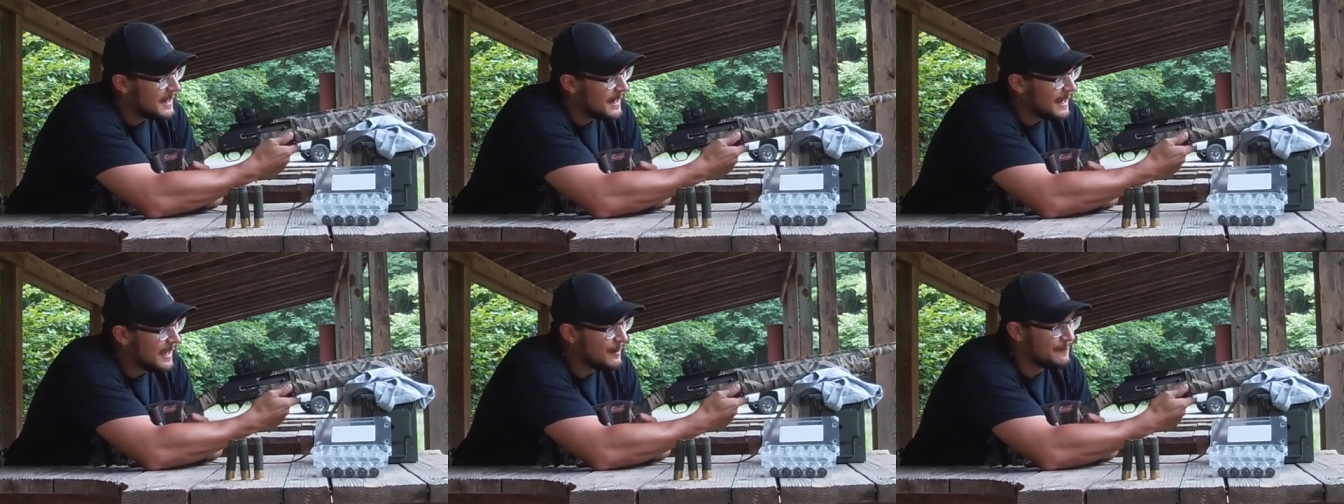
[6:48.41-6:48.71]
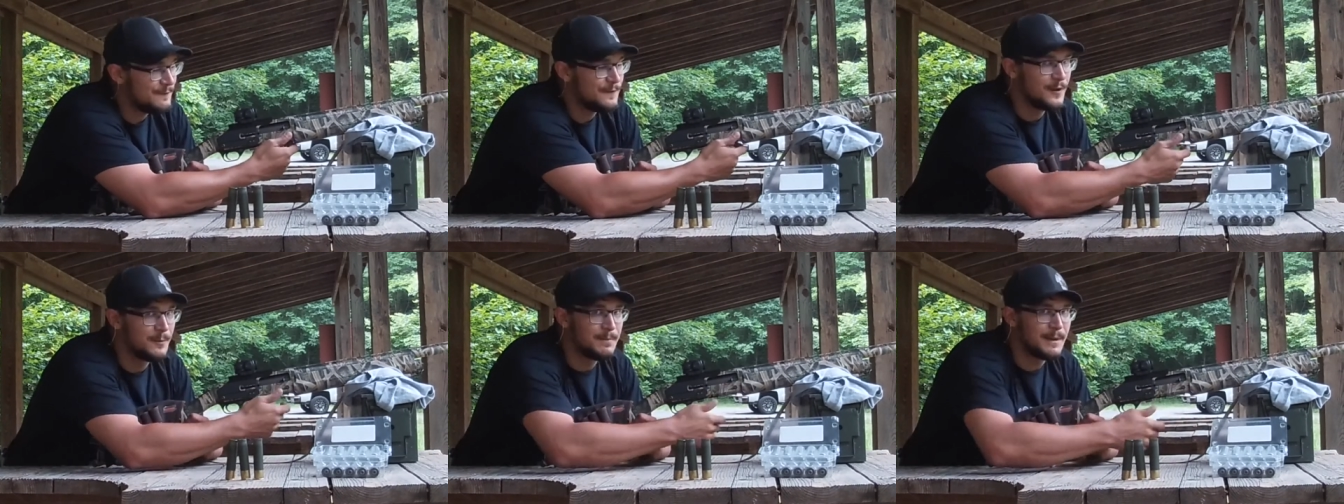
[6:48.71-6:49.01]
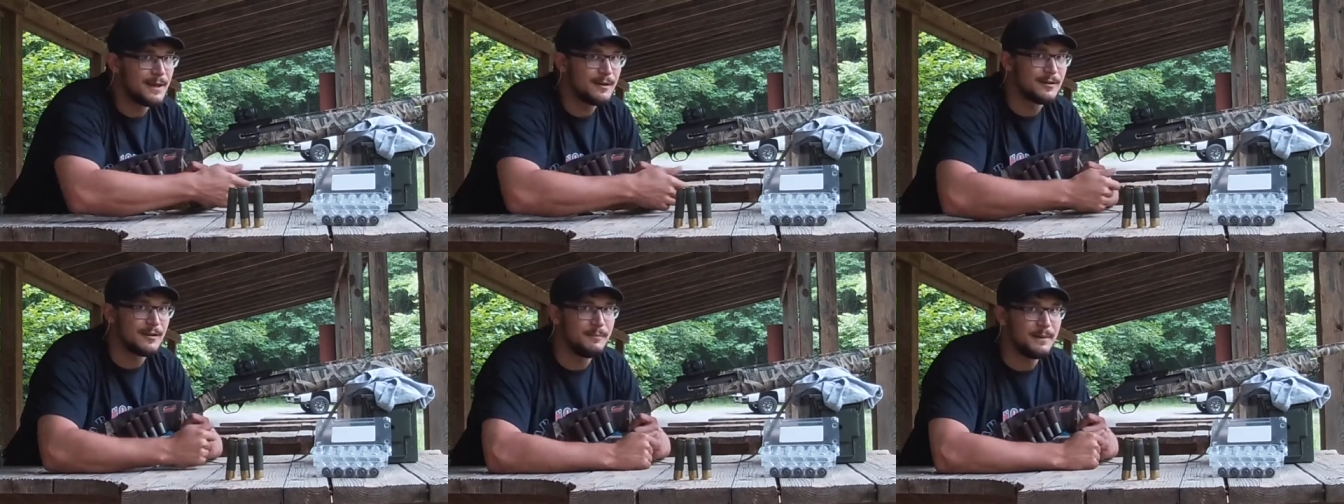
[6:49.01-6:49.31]
I'll feel
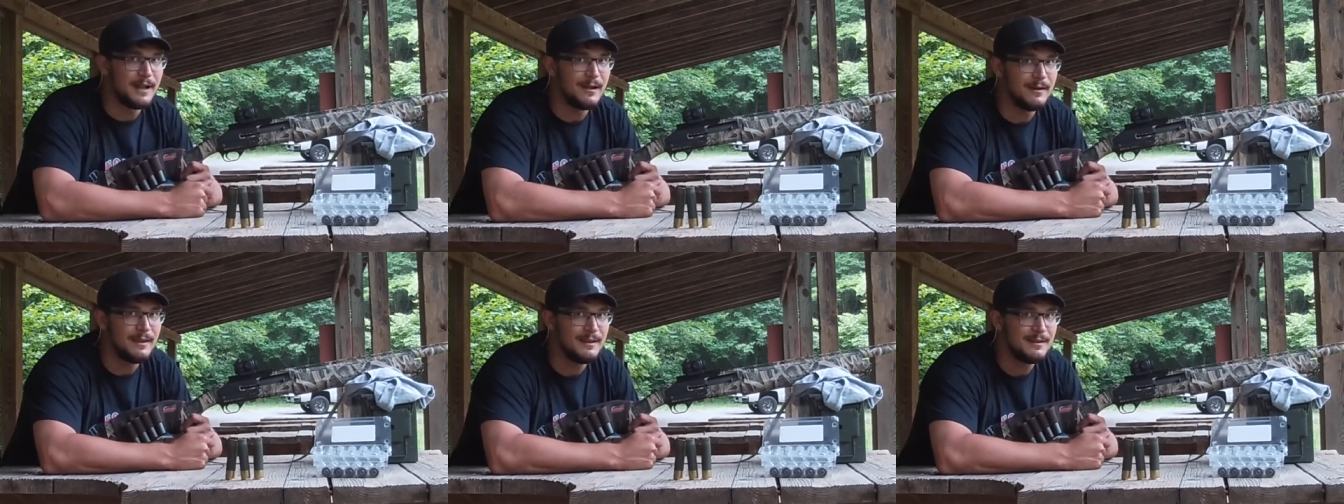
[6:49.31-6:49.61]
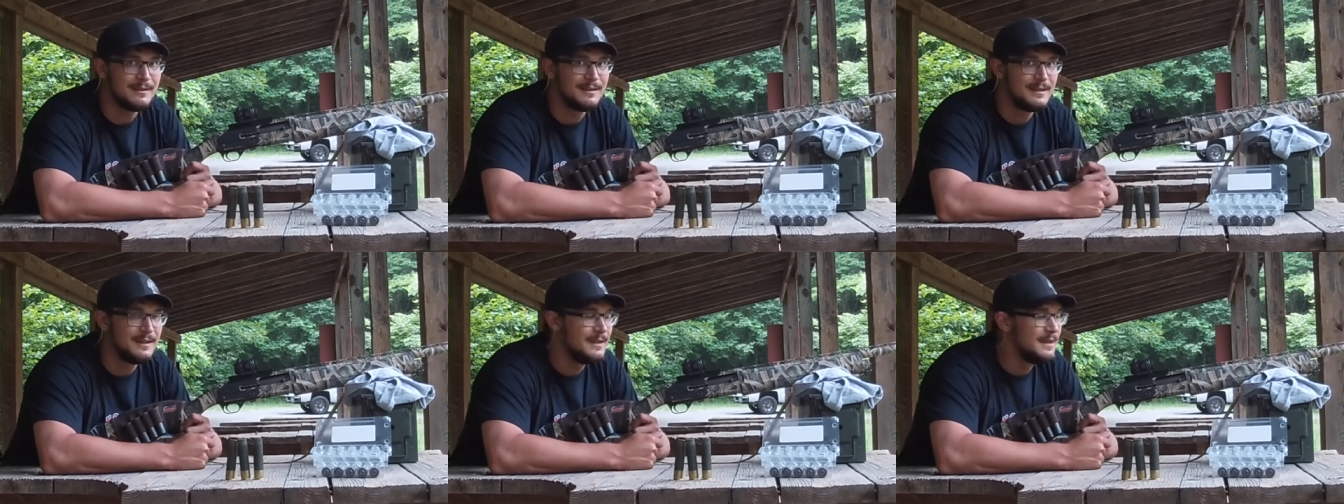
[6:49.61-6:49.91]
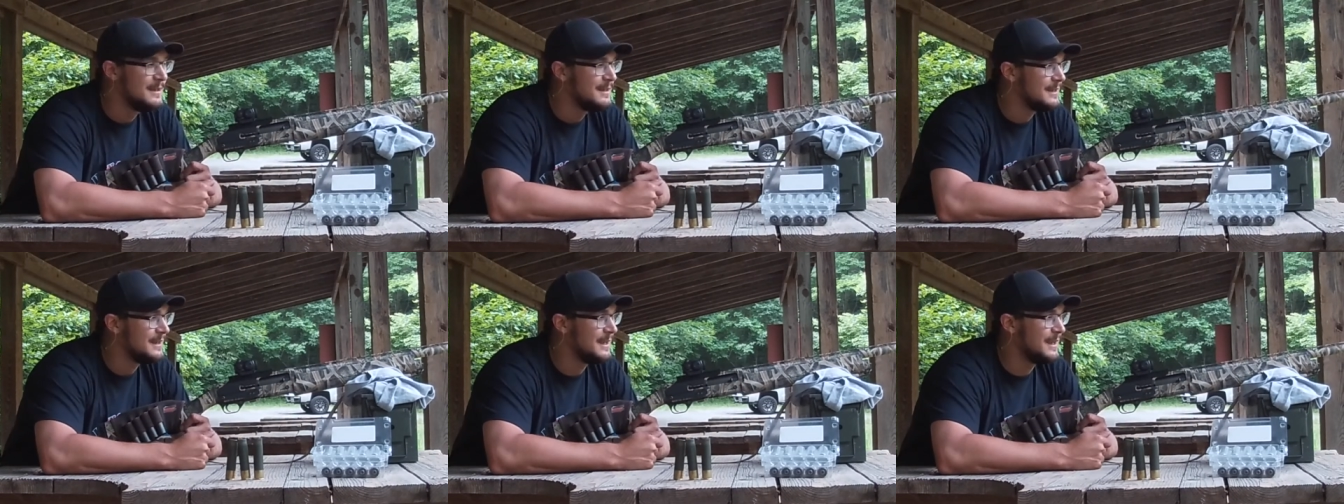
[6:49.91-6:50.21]
better about it,
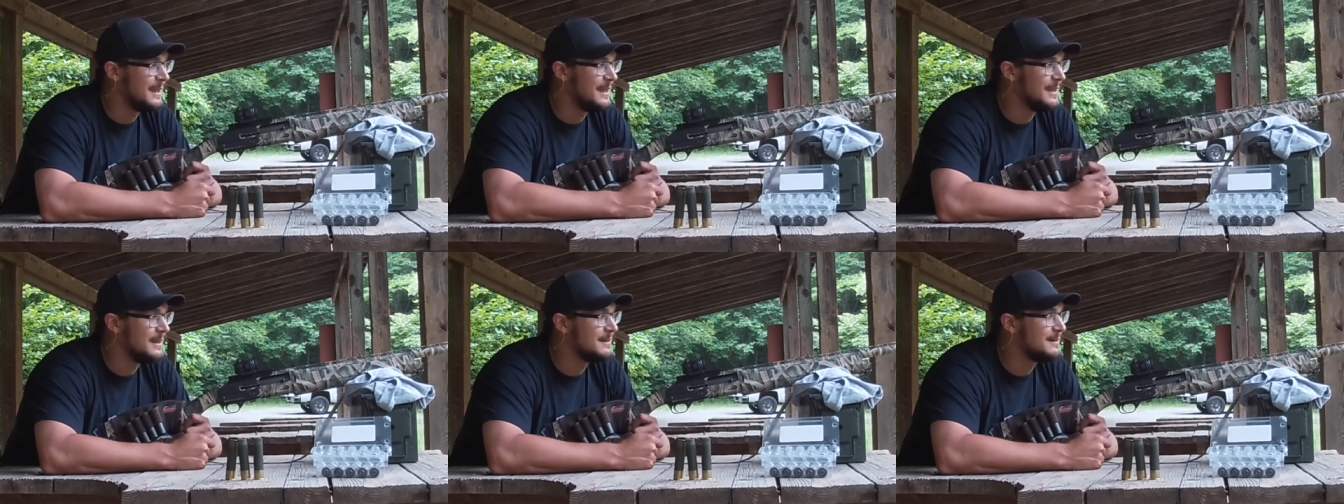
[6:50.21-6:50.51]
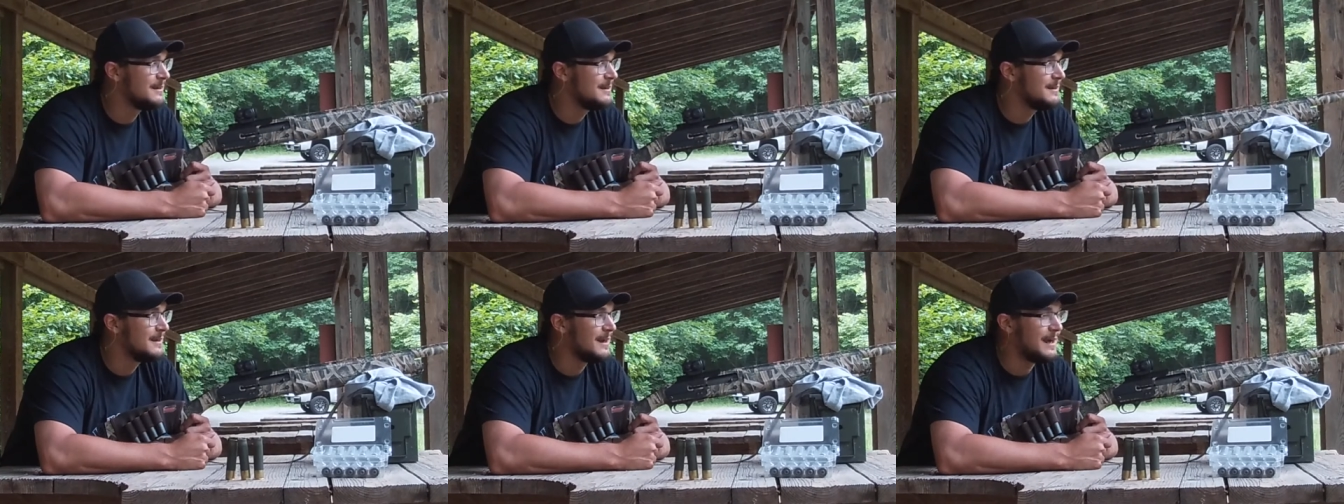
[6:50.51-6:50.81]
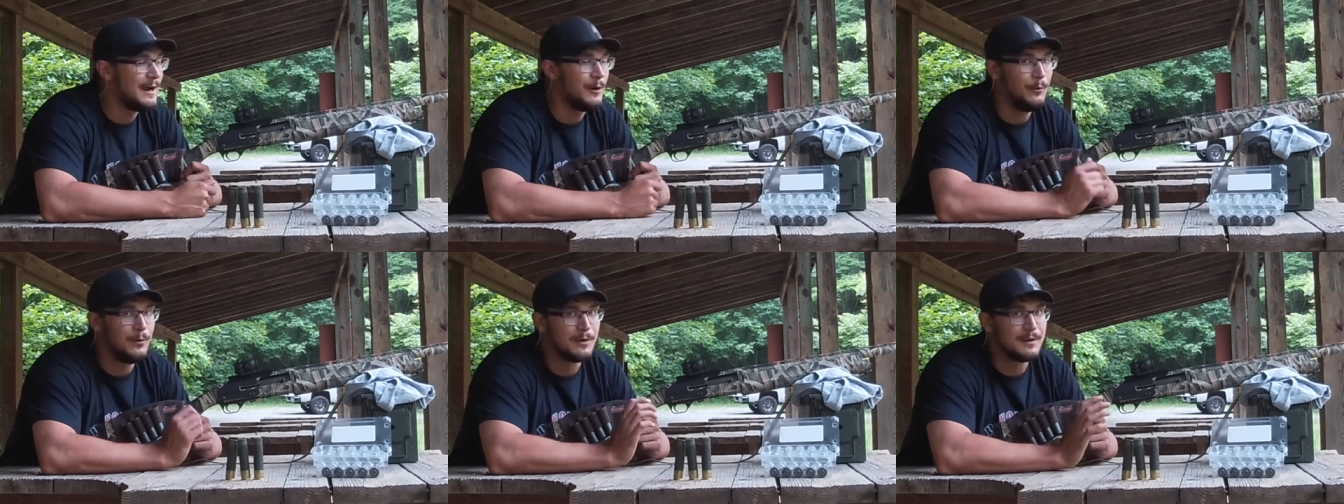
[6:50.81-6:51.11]
and
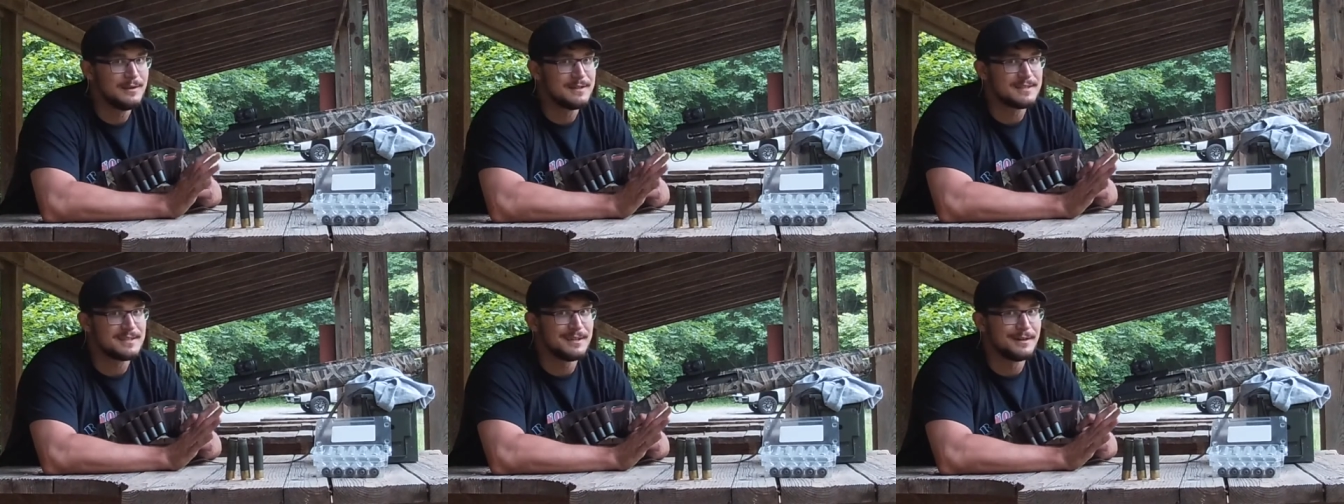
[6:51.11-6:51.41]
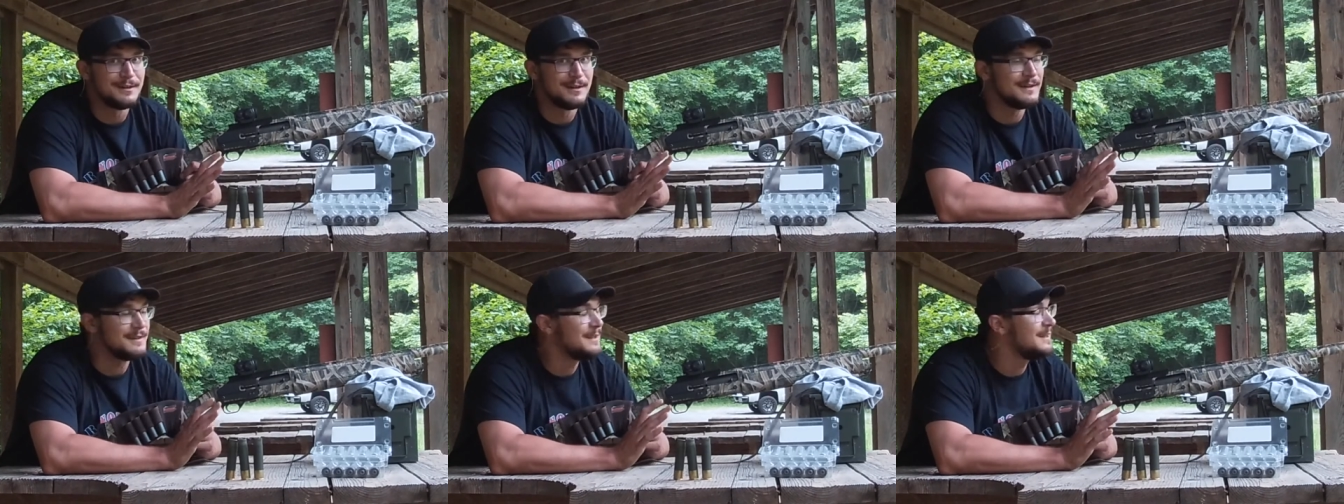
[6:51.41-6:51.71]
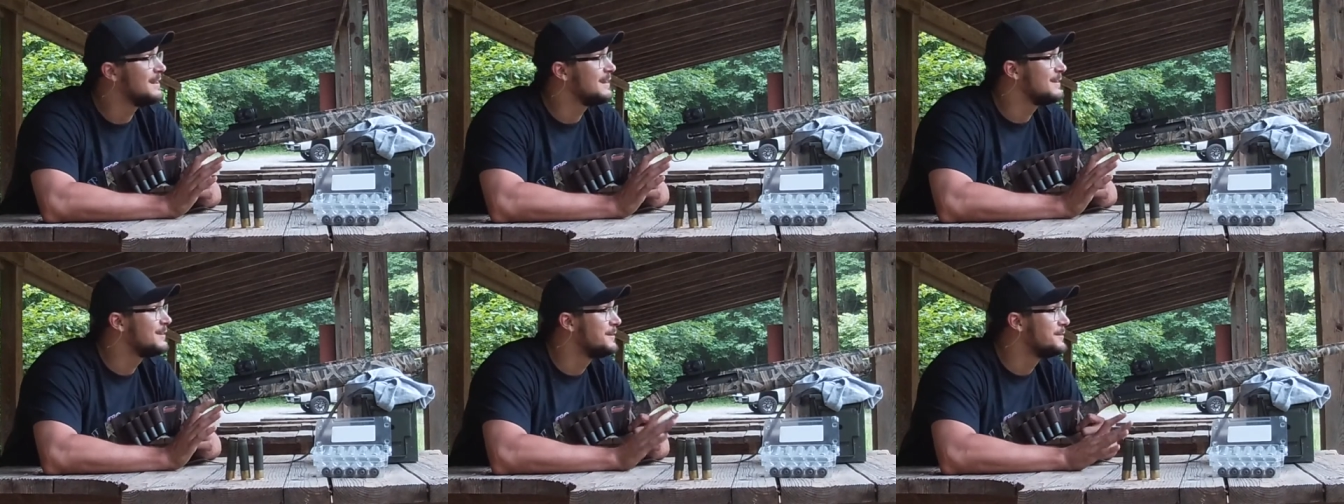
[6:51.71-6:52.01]
I will consider it
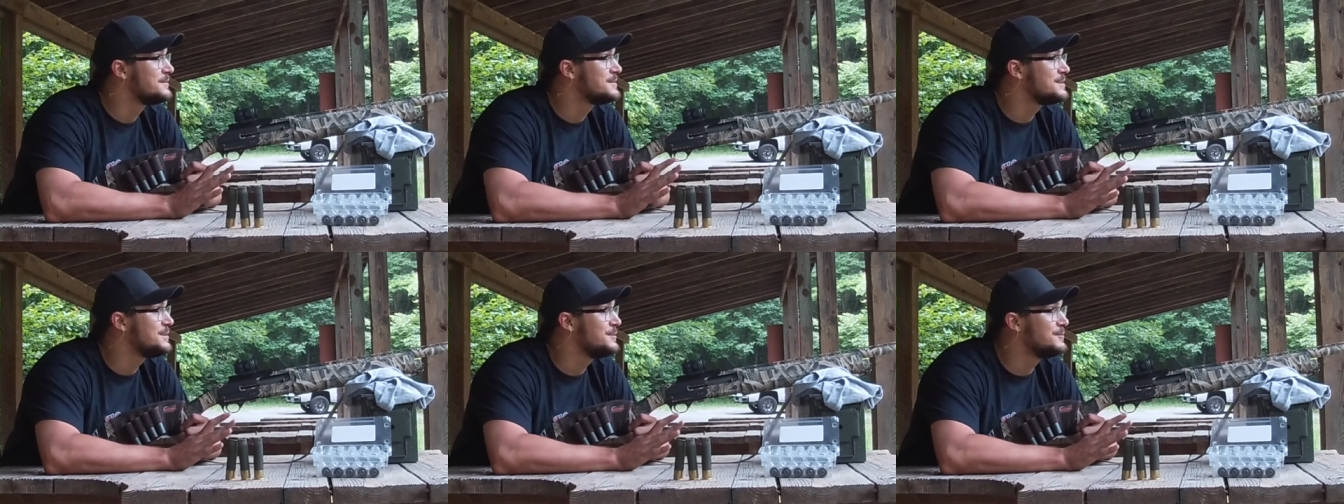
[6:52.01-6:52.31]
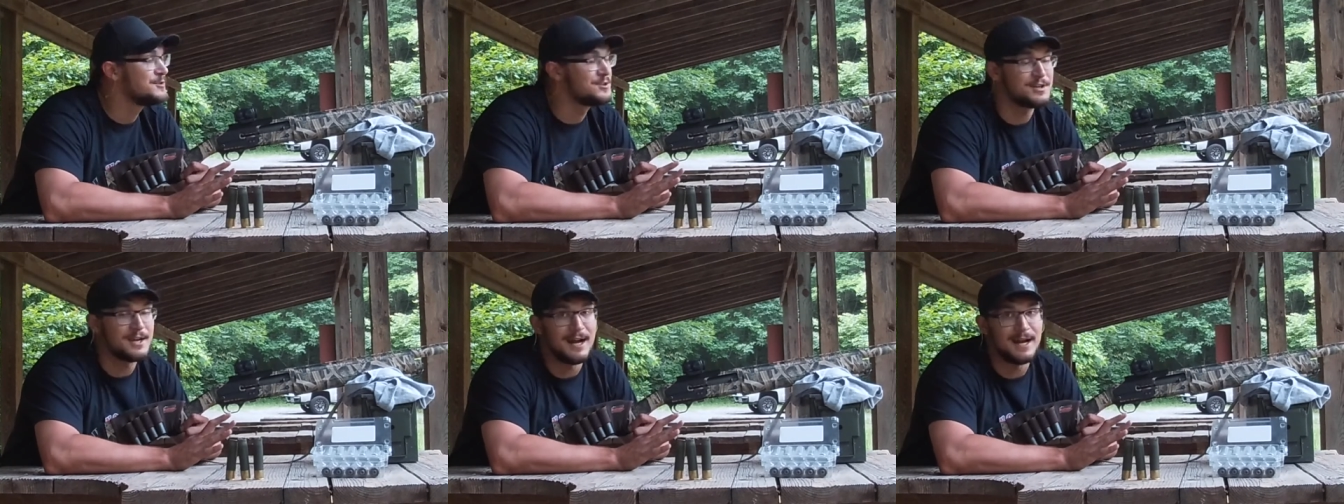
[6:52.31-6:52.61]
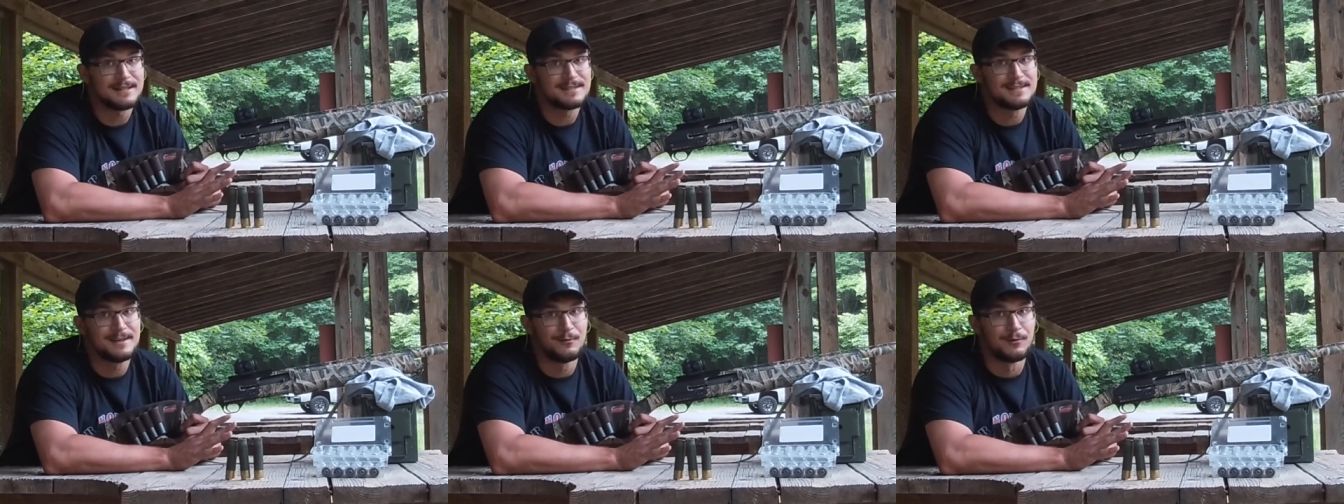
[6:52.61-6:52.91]
that those two
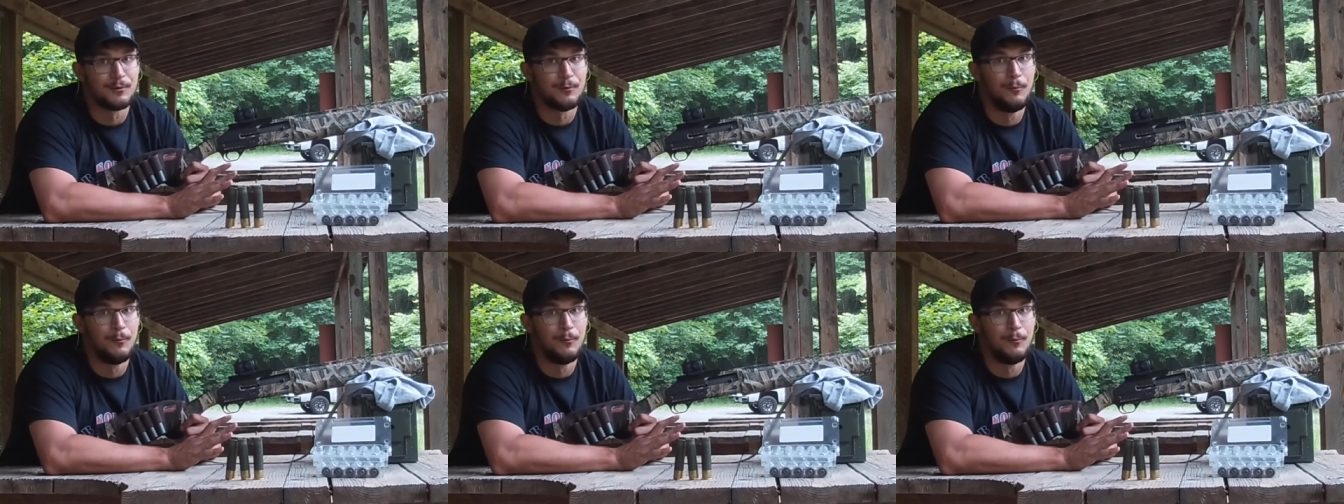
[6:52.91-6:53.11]
shots that were